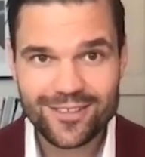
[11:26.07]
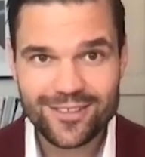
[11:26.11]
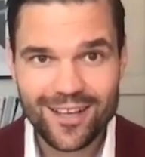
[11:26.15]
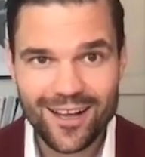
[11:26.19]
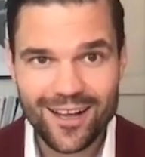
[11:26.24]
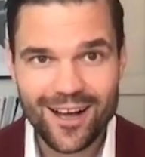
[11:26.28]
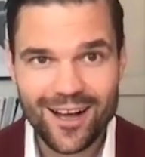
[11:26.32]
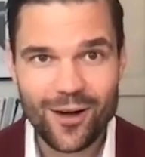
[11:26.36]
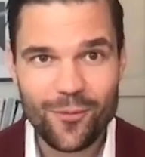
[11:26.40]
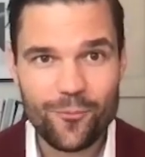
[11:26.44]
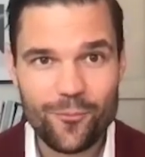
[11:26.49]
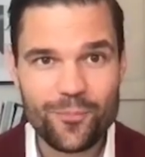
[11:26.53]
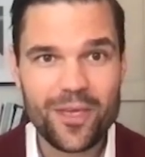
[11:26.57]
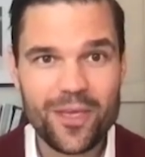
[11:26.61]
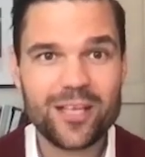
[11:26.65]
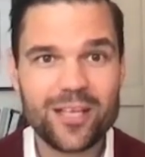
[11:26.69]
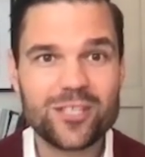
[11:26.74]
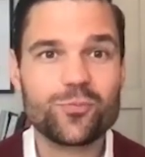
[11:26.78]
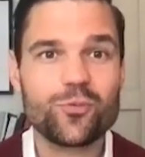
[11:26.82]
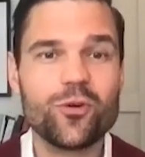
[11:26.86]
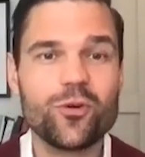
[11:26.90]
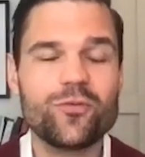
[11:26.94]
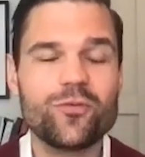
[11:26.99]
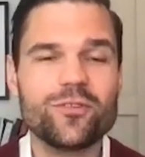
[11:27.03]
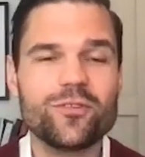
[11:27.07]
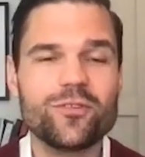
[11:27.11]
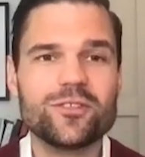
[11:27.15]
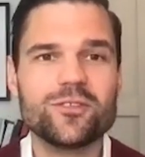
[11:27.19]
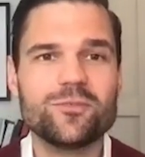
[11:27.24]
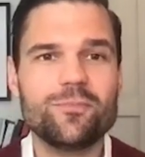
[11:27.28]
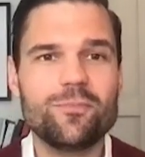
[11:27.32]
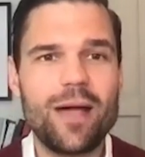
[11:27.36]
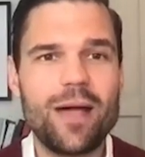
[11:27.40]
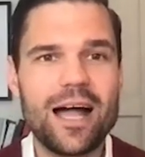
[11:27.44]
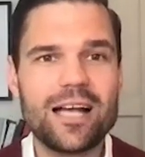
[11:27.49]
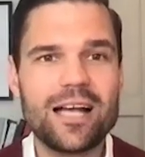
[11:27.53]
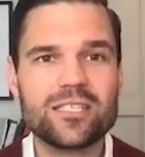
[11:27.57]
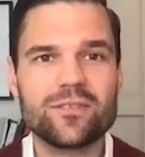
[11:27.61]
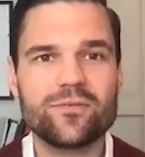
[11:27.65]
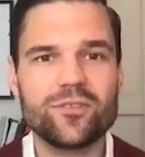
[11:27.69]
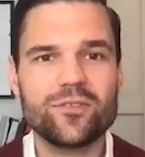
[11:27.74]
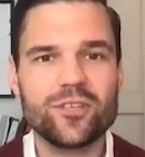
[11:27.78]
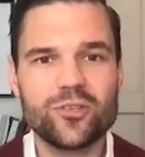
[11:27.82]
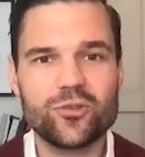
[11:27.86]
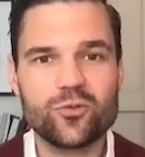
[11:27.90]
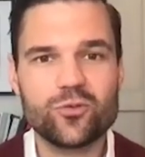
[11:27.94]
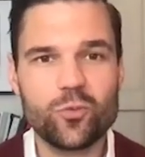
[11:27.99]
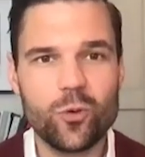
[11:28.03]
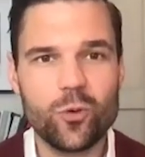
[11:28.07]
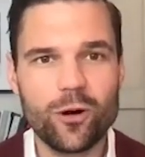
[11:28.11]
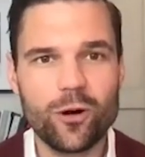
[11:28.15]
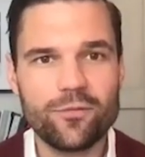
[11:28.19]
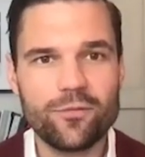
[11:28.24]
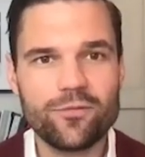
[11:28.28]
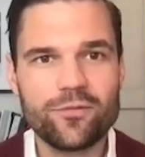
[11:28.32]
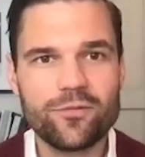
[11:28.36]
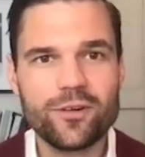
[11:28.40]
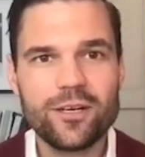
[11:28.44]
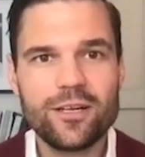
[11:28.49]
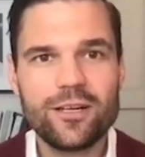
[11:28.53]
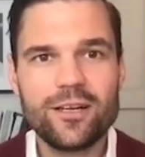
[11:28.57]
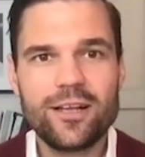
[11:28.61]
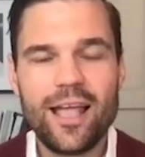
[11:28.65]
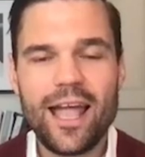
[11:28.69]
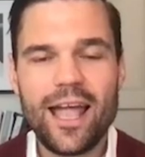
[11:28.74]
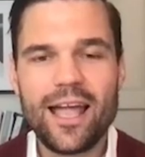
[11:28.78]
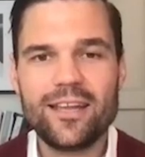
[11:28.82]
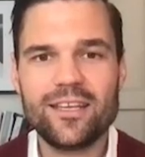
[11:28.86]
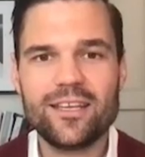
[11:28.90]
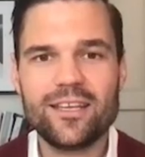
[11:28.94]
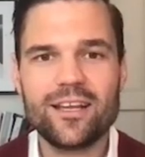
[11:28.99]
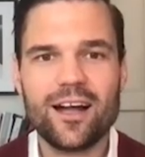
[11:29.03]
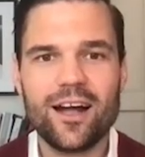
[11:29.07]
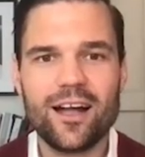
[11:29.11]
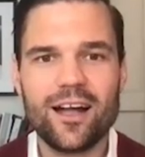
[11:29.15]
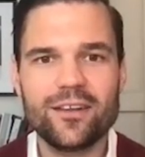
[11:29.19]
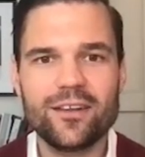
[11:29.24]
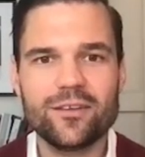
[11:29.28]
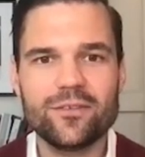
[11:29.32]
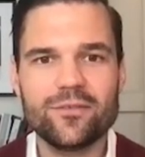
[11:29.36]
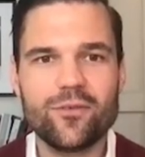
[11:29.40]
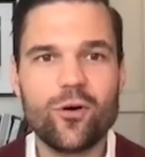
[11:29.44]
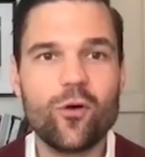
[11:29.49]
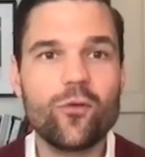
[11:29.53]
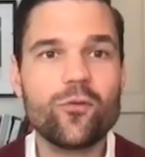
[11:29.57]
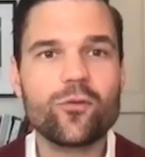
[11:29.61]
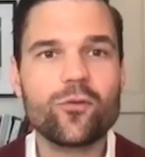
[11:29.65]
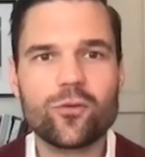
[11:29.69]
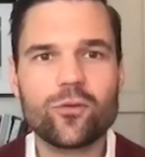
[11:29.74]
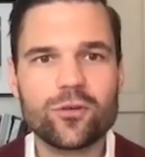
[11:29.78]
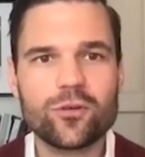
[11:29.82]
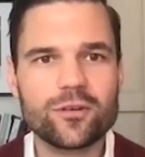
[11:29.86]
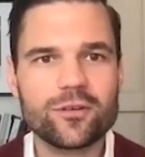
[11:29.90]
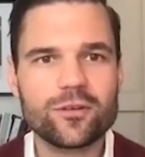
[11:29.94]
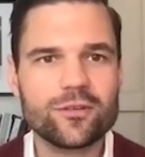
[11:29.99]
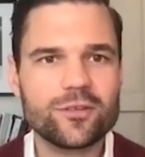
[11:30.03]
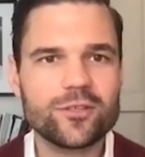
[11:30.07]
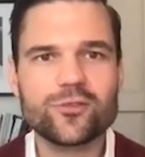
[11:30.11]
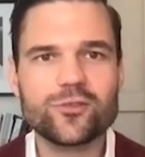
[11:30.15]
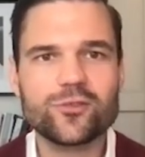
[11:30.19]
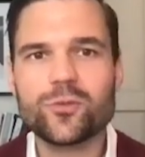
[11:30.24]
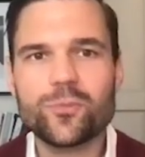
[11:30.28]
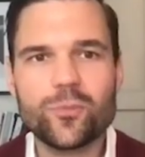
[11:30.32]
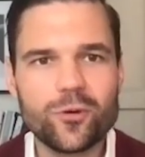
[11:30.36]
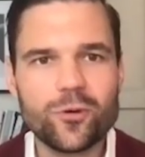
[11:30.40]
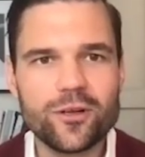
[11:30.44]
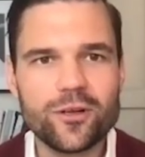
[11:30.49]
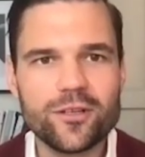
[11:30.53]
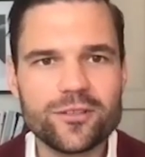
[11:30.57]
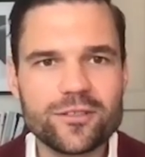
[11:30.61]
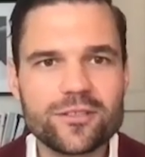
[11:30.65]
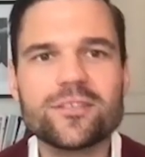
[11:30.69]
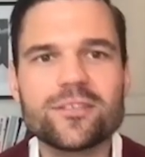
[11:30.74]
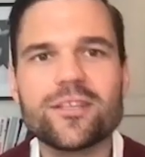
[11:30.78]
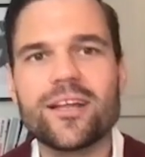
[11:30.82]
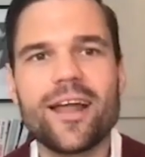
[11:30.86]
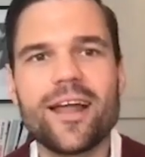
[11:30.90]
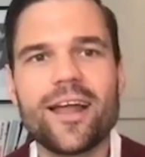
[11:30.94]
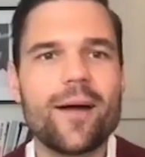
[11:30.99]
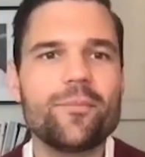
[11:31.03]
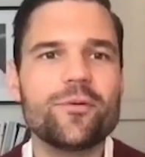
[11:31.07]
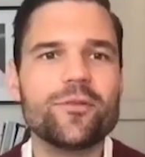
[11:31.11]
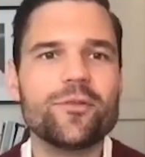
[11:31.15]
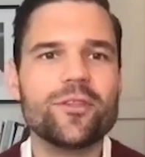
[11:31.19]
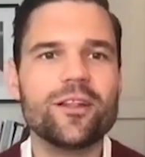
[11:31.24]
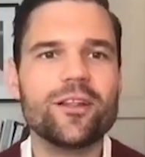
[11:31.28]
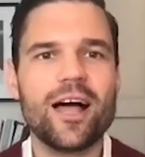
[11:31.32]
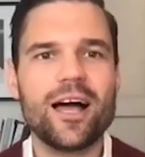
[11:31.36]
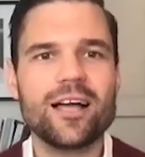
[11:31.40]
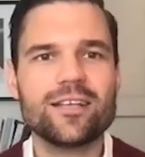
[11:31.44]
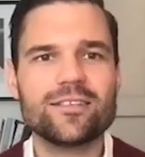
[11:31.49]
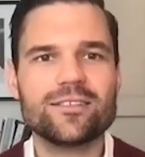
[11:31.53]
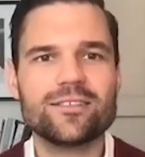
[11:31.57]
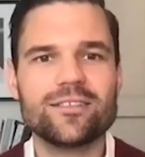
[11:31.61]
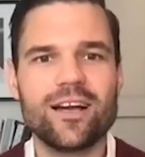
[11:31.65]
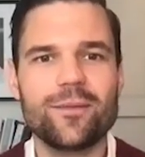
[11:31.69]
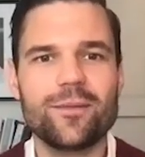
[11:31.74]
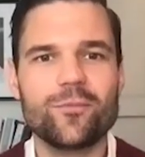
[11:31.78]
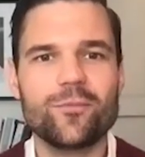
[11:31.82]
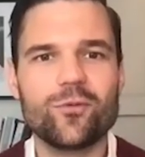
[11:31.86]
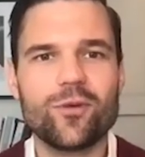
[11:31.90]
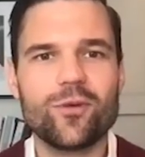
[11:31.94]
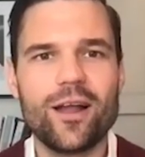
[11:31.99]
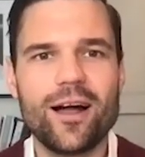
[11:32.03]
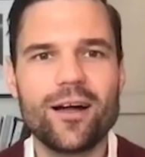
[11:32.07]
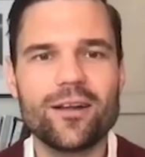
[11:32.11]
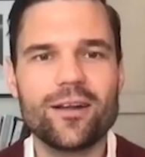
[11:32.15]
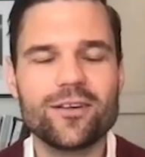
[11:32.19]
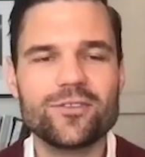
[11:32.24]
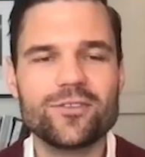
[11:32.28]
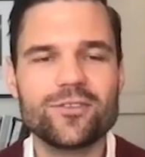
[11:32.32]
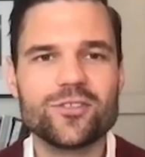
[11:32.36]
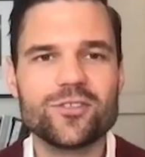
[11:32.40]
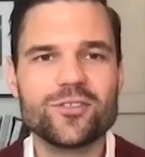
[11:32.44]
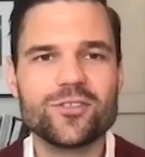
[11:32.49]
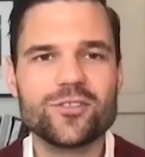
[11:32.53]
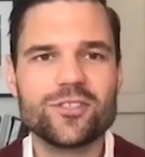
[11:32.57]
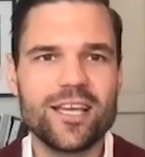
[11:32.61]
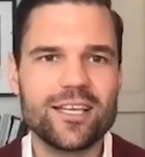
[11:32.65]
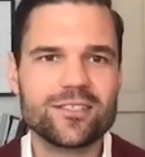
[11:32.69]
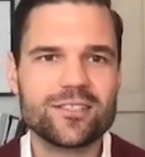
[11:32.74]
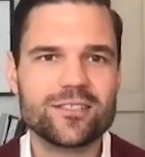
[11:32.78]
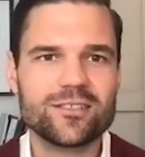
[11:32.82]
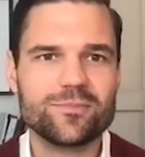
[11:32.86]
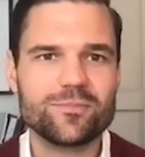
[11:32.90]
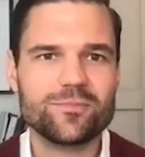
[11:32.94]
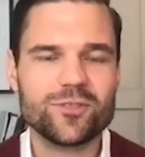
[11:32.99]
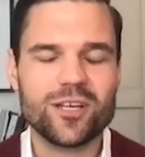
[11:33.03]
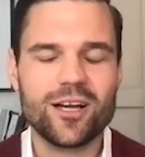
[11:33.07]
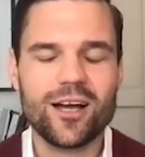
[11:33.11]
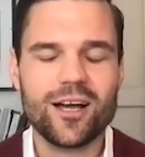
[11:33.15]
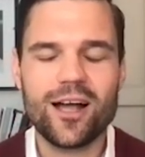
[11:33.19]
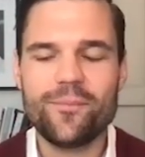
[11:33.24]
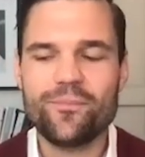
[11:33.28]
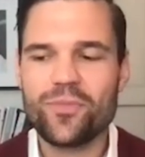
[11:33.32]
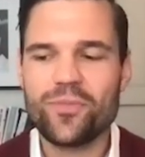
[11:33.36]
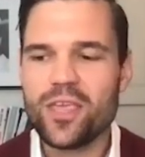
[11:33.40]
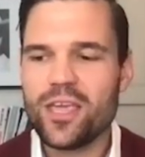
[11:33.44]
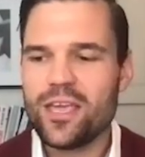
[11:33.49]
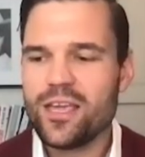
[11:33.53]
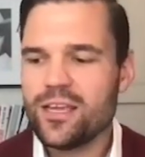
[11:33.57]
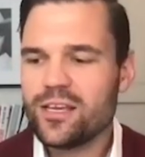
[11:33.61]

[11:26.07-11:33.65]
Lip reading: has proven to massively dwarf any kind of over exuberance that happened the last time around. It just takes some time.